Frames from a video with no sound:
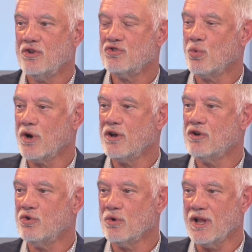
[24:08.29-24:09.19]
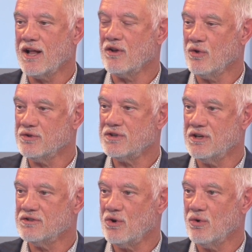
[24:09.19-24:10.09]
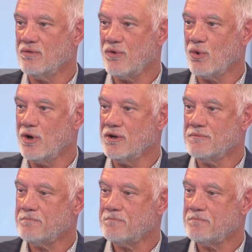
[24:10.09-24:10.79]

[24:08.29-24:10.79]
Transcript: So we're going to do a lot of those things going forward.